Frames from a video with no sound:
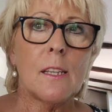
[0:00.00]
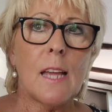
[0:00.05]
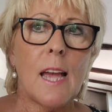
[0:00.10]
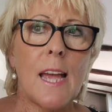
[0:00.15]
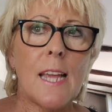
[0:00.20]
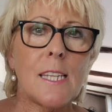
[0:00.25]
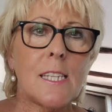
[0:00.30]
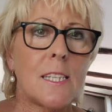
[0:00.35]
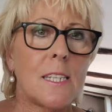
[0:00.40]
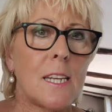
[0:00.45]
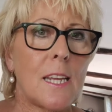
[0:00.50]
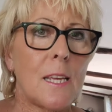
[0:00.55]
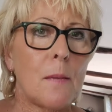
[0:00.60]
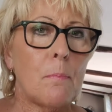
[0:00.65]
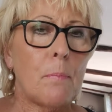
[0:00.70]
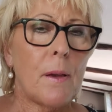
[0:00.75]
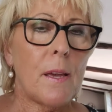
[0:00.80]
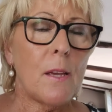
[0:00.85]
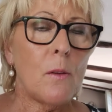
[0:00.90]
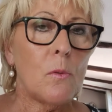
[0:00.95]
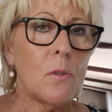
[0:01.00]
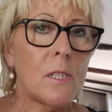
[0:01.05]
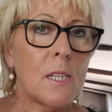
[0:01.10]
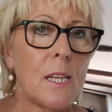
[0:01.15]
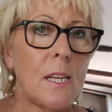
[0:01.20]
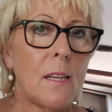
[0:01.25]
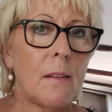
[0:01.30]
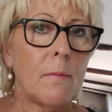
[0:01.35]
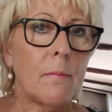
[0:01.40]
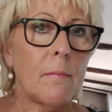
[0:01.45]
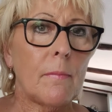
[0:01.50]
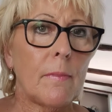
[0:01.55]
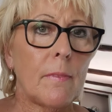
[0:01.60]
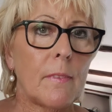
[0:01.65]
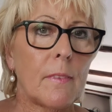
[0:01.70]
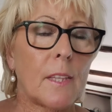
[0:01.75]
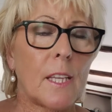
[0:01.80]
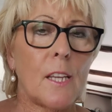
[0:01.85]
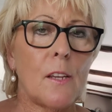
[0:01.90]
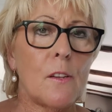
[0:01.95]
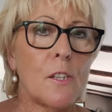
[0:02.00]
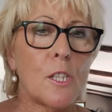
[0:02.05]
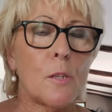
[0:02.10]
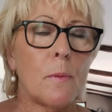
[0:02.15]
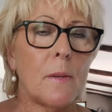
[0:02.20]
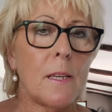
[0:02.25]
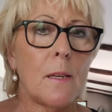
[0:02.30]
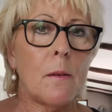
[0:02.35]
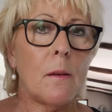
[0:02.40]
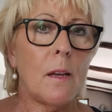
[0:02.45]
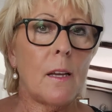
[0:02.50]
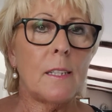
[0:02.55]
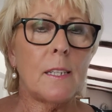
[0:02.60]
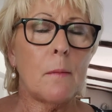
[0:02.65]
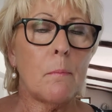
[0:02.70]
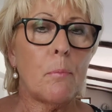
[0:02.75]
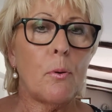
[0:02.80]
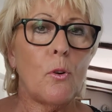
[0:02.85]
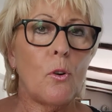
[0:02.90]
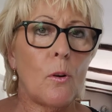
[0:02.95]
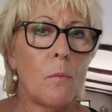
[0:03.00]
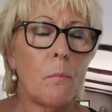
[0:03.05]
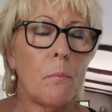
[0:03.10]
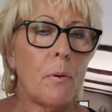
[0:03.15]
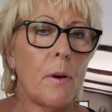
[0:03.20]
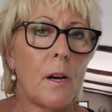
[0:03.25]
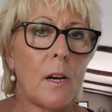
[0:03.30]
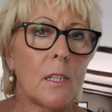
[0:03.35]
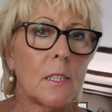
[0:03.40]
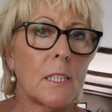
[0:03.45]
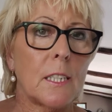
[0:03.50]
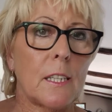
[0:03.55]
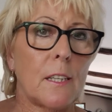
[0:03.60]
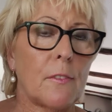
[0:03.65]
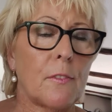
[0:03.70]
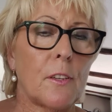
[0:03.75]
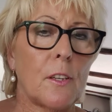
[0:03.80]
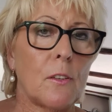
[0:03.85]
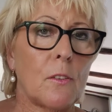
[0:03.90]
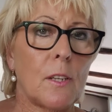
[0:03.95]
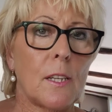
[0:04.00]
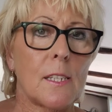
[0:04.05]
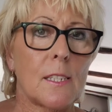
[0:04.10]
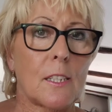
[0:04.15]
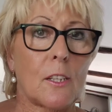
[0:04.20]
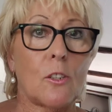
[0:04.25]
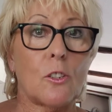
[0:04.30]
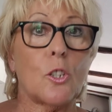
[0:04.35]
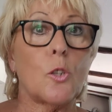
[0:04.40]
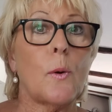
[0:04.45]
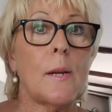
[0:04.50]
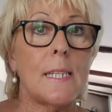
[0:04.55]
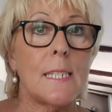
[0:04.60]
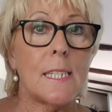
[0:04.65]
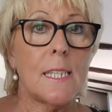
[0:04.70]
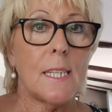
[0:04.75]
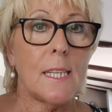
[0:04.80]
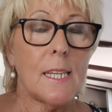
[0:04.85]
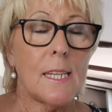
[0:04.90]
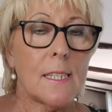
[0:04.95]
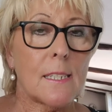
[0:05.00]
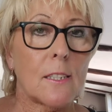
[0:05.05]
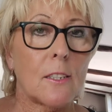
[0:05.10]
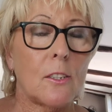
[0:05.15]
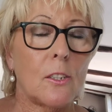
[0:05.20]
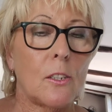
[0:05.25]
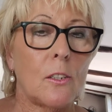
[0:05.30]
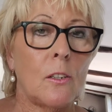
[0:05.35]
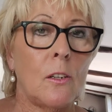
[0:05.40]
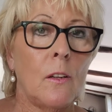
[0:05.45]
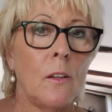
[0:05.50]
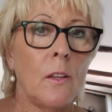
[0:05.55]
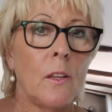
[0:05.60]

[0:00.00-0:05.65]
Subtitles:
SDP, was it? There used to be an important party a few years ago, 20 years ago.